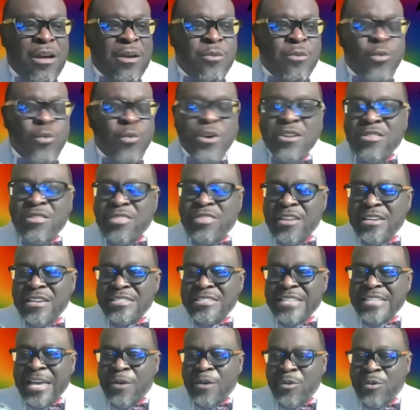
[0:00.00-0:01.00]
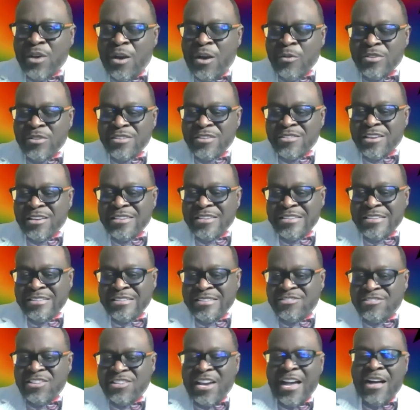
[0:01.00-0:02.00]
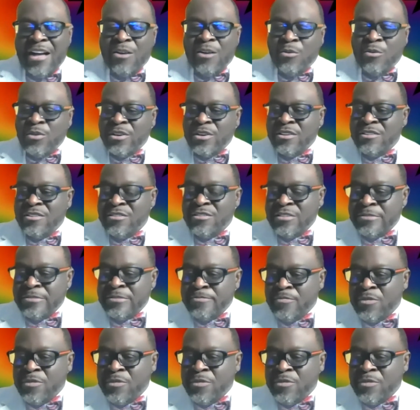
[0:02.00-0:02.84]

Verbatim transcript: One of the things that we always discussed as a child was